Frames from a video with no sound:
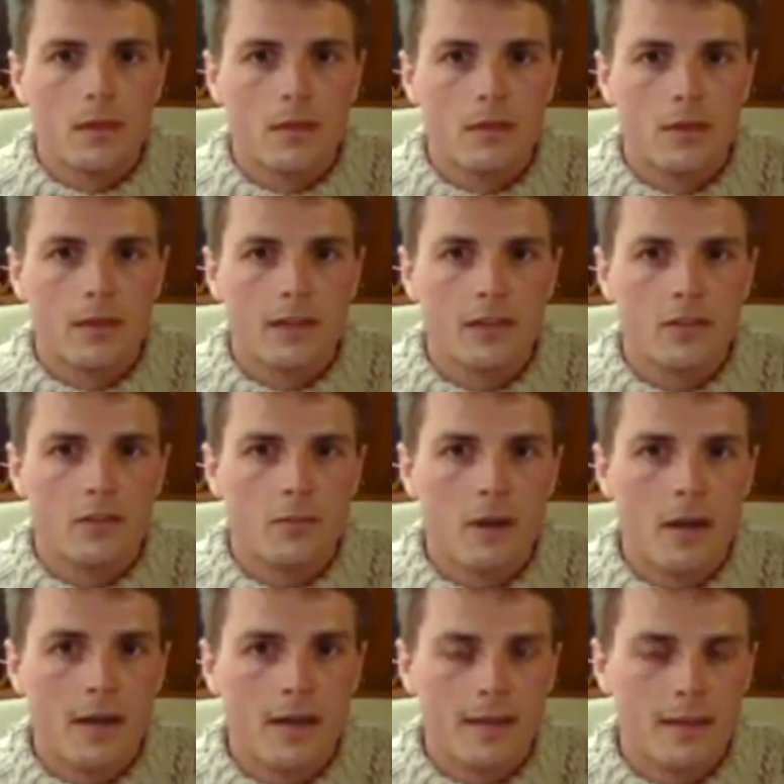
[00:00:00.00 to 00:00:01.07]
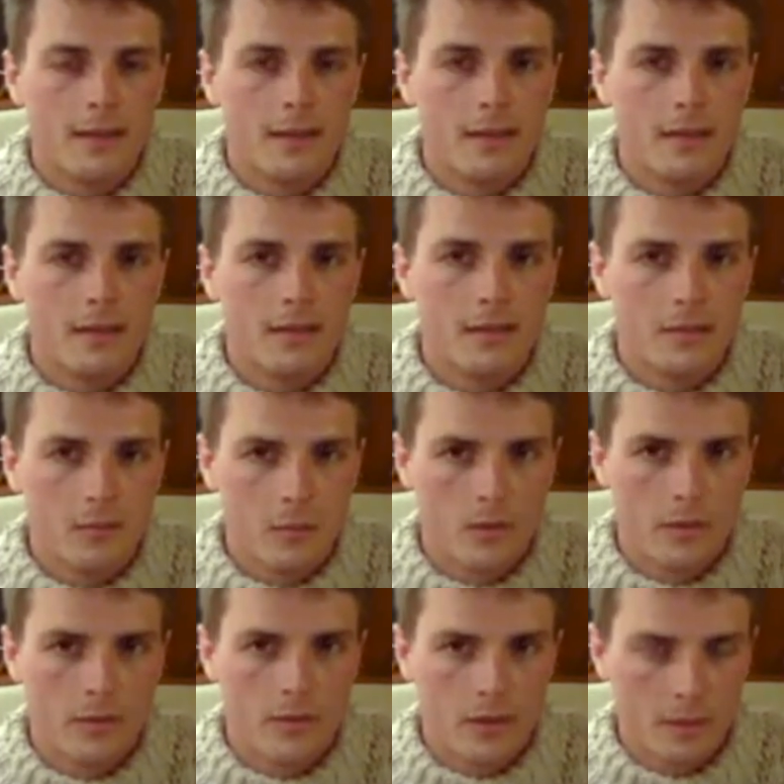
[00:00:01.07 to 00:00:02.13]
and relax your mind,
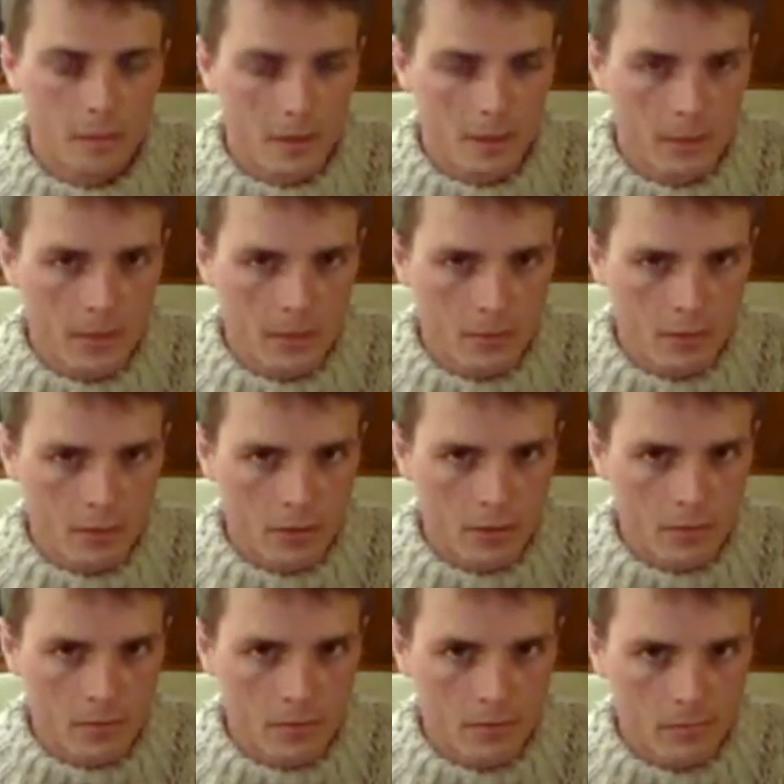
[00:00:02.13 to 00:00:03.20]
whatever that might mean for you.